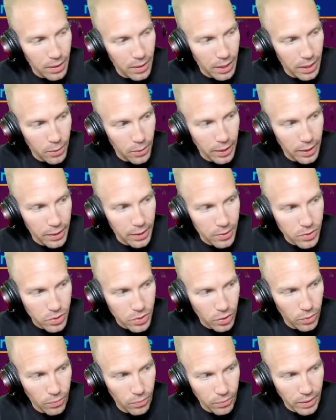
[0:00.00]
anyway,
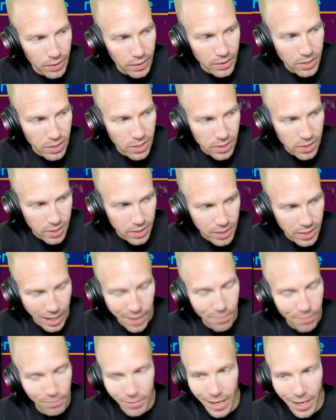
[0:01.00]
so this is the
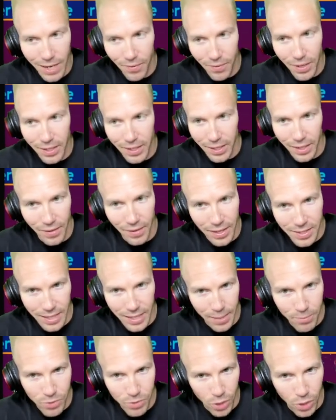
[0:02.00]
same kind of idea, that
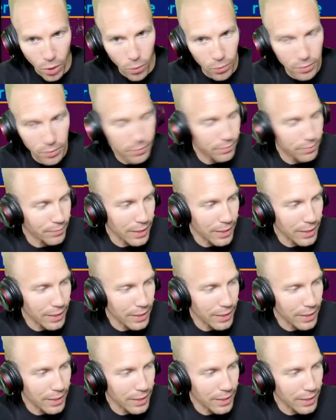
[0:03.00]
same zone.